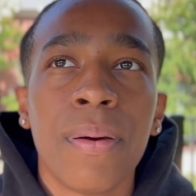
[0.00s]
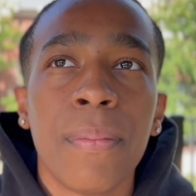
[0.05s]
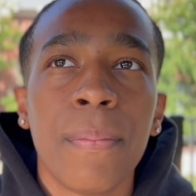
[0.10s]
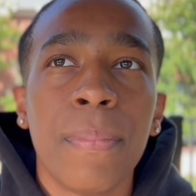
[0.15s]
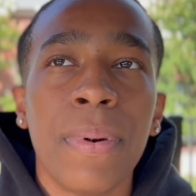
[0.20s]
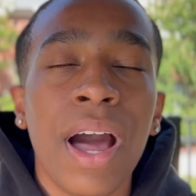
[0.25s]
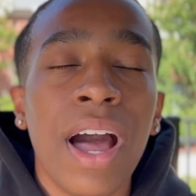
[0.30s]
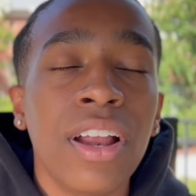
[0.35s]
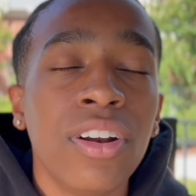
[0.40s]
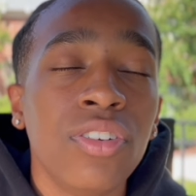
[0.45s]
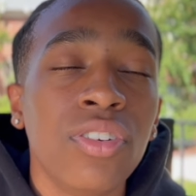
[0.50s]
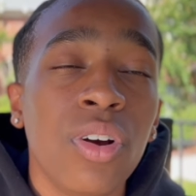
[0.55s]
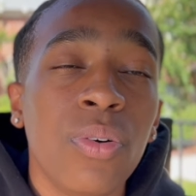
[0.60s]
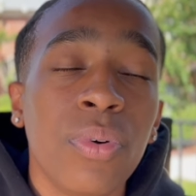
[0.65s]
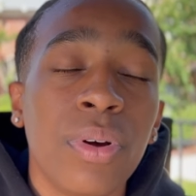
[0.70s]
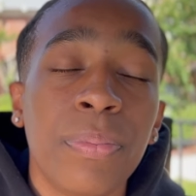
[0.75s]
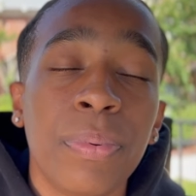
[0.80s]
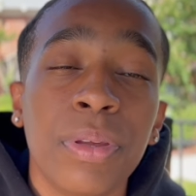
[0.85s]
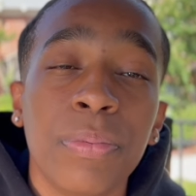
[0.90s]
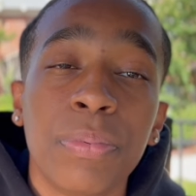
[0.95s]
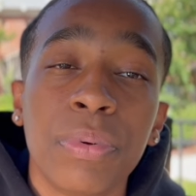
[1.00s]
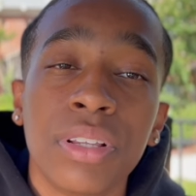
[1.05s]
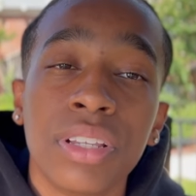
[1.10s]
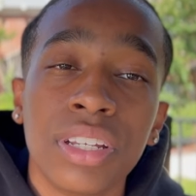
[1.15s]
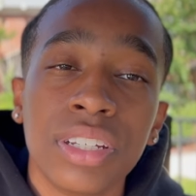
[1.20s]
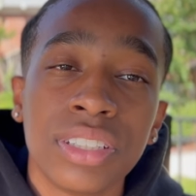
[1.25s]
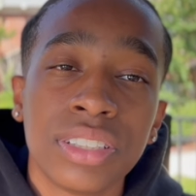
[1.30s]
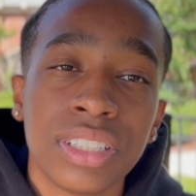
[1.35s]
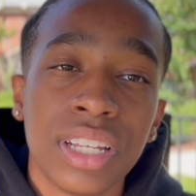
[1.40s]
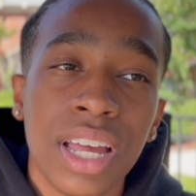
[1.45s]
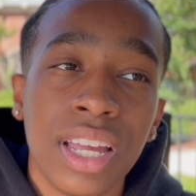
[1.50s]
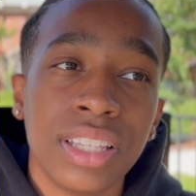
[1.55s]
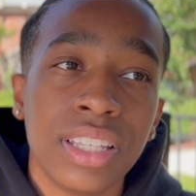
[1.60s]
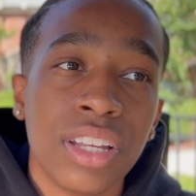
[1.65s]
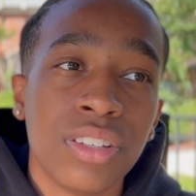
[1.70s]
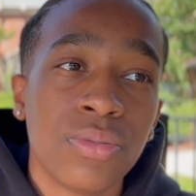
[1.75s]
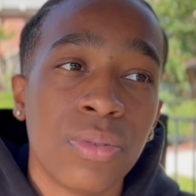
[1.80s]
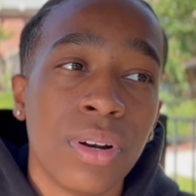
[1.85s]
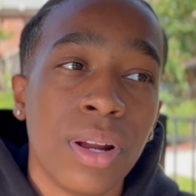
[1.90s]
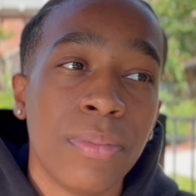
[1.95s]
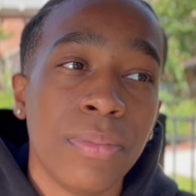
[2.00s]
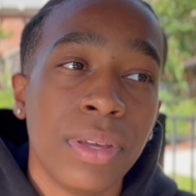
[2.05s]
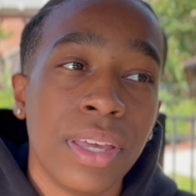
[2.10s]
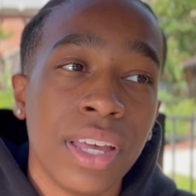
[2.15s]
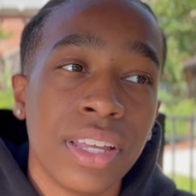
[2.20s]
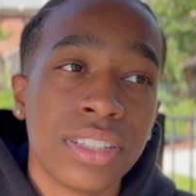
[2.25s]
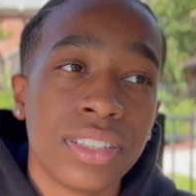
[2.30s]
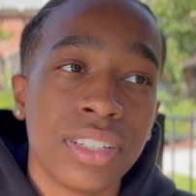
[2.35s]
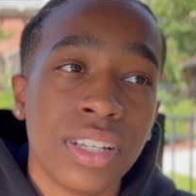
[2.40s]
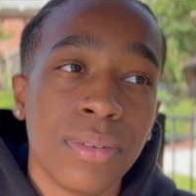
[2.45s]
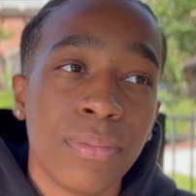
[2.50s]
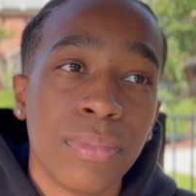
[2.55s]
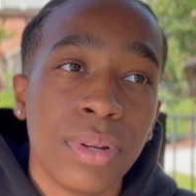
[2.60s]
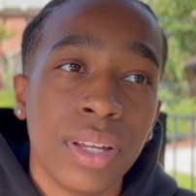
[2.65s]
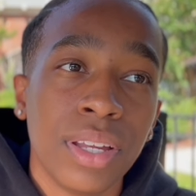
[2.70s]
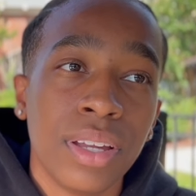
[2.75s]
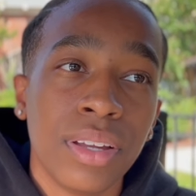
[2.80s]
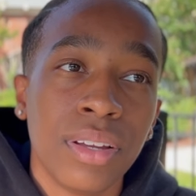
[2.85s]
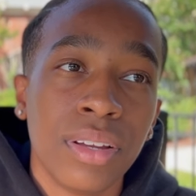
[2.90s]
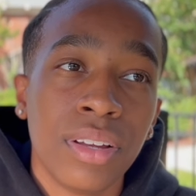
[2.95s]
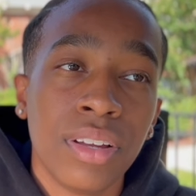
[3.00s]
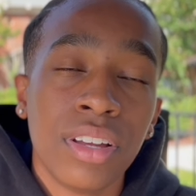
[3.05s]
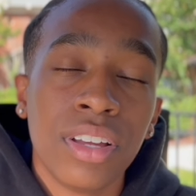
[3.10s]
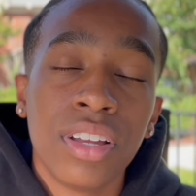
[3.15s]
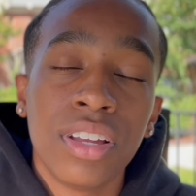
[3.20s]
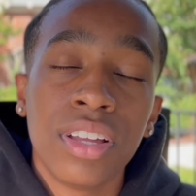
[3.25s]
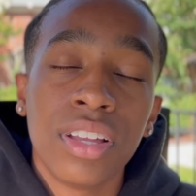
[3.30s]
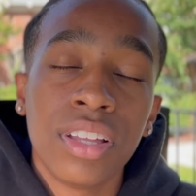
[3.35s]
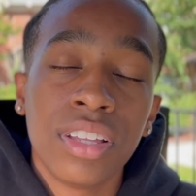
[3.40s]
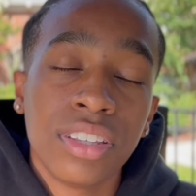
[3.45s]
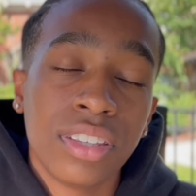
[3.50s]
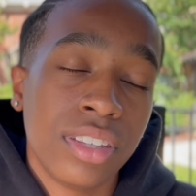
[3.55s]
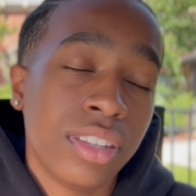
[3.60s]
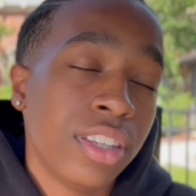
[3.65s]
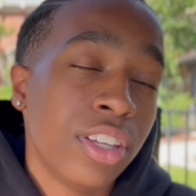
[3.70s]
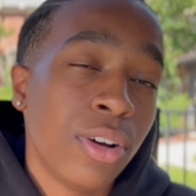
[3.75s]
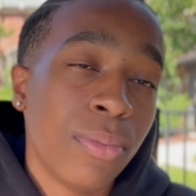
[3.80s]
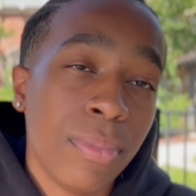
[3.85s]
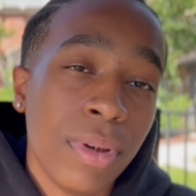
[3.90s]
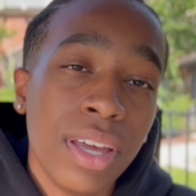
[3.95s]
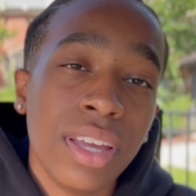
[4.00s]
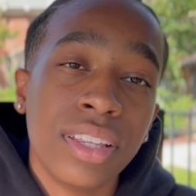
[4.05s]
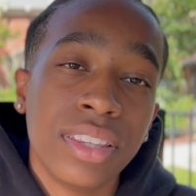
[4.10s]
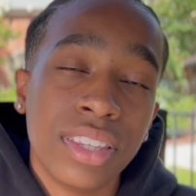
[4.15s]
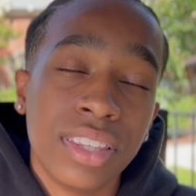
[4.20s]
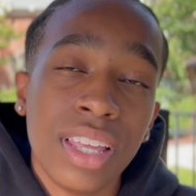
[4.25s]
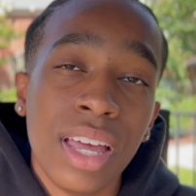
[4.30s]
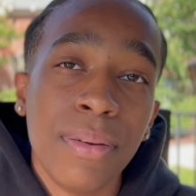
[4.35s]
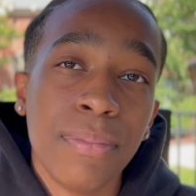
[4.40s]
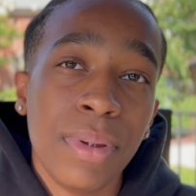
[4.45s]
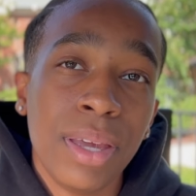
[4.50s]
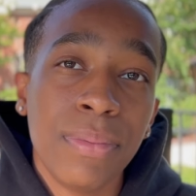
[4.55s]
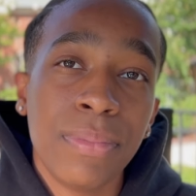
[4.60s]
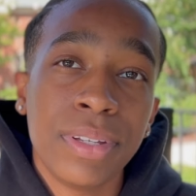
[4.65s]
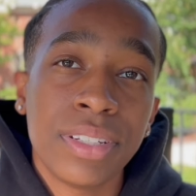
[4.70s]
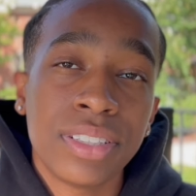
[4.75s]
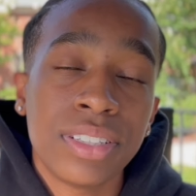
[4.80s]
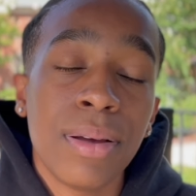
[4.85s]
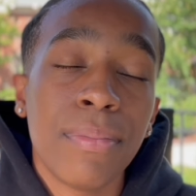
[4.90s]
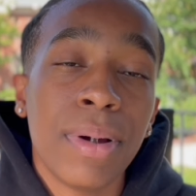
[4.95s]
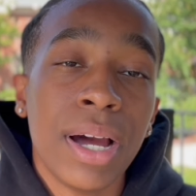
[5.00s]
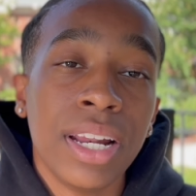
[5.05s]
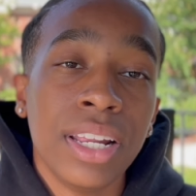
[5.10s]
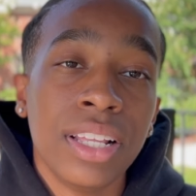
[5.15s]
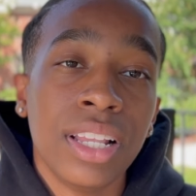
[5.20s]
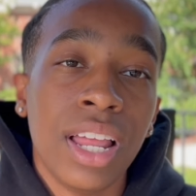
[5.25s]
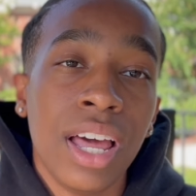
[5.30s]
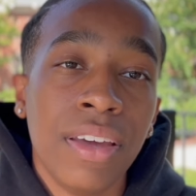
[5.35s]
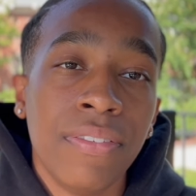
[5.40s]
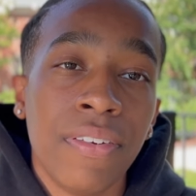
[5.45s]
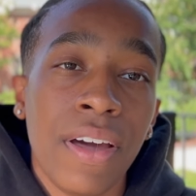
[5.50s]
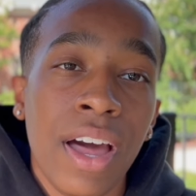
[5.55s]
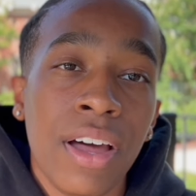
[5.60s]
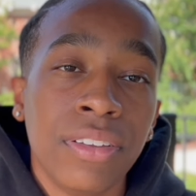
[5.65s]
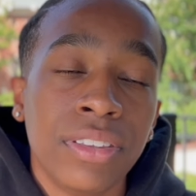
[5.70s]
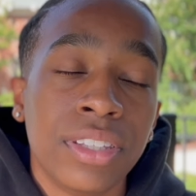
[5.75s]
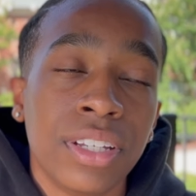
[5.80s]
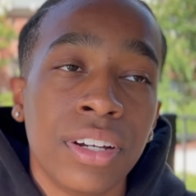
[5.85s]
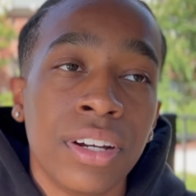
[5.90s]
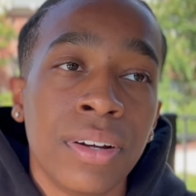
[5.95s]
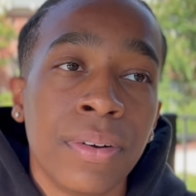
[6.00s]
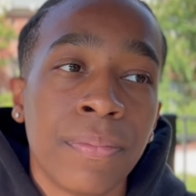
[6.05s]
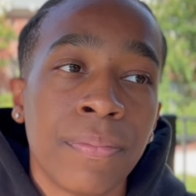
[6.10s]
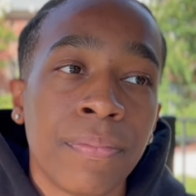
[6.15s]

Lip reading: But I don't know what people looks like, that's what I'm guessing, but that may be somebody life out there.